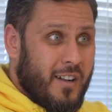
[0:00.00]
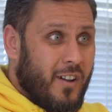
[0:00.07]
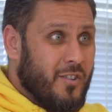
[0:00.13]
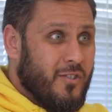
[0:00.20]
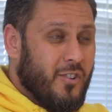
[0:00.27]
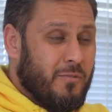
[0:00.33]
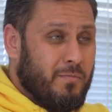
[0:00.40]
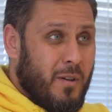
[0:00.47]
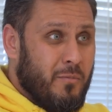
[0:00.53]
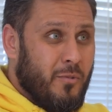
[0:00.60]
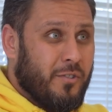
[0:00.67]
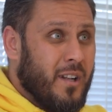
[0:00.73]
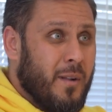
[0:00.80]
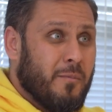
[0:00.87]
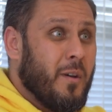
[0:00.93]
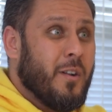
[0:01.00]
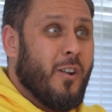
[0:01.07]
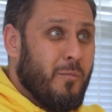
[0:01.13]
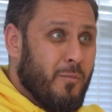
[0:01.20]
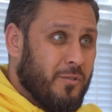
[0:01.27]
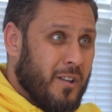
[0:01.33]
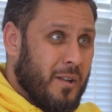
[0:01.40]
Not just by Muslims, but
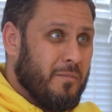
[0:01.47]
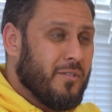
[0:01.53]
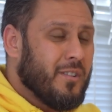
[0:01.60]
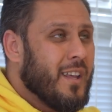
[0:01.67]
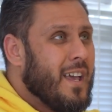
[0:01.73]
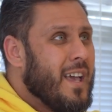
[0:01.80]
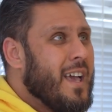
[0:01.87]
non-Muslims.